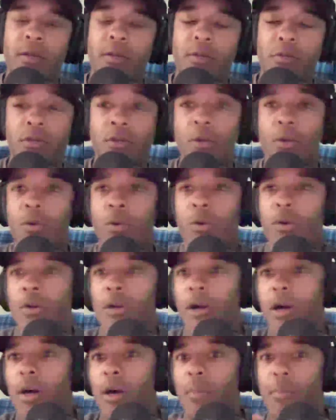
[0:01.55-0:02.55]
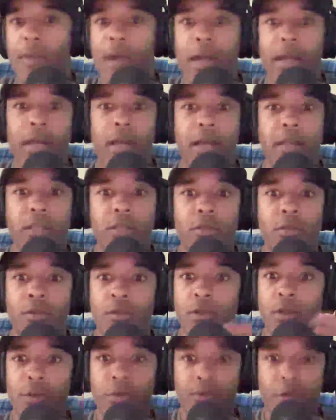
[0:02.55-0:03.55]
What's going on? Um, back at you.
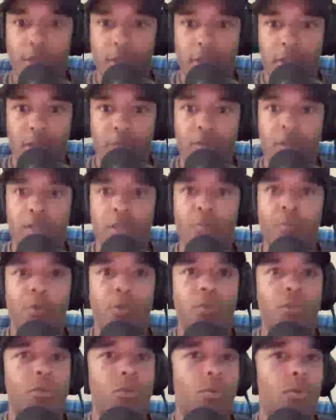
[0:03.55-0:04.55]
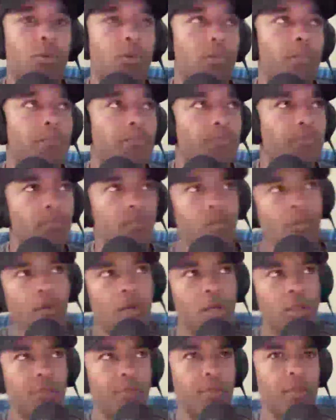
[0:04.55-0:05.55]
Another edition of Gen Sports Corner.
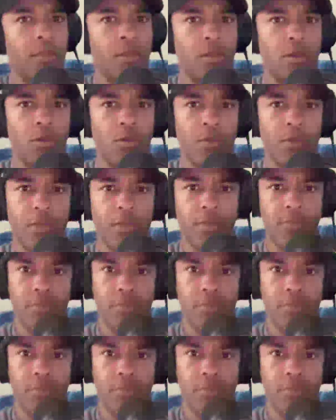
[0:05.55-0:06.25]
Uh, it's been a little bit.